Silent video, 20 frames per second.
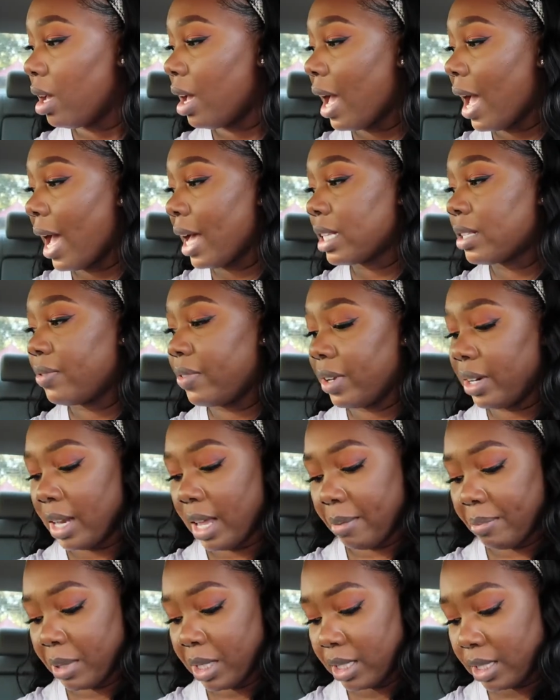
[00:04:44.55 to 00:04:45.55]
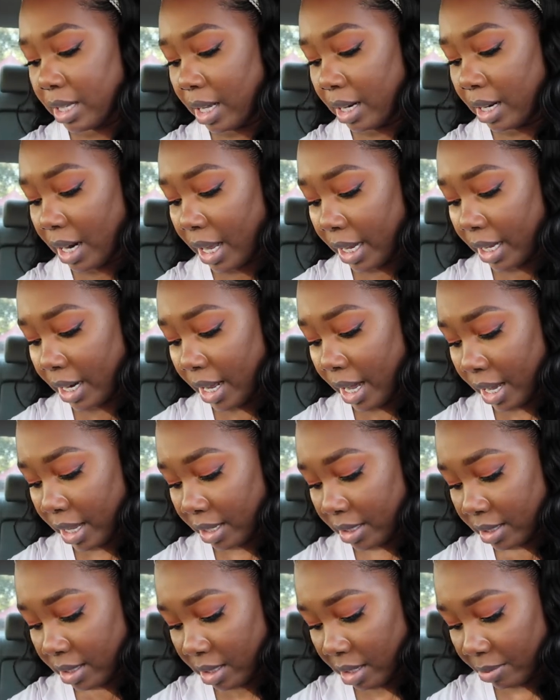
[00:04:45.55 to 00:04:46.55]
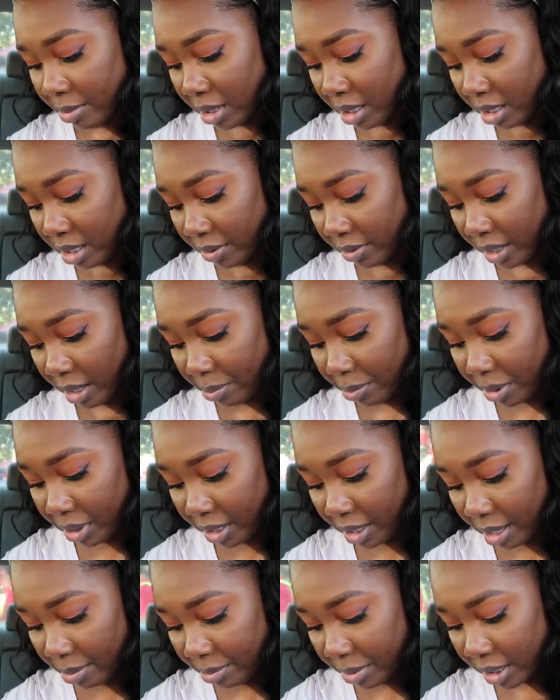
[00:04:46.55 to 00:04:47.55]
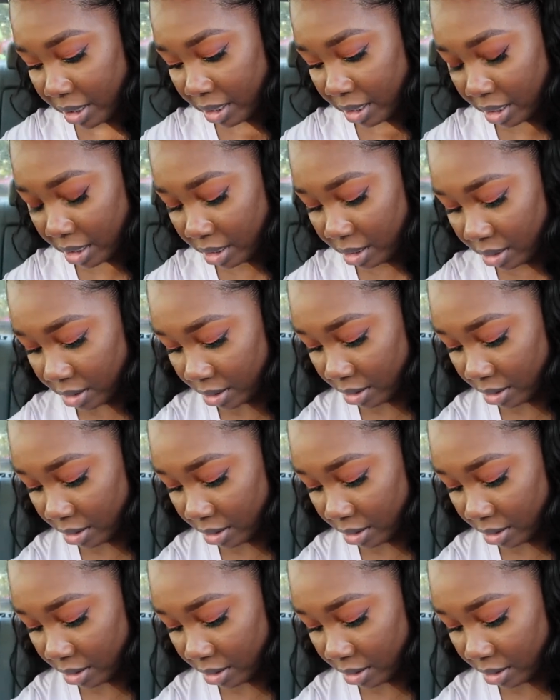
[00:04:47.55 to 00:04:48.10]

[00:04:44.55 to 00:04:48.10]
I asked for lemons and light ice. Let me see if they put lemons in.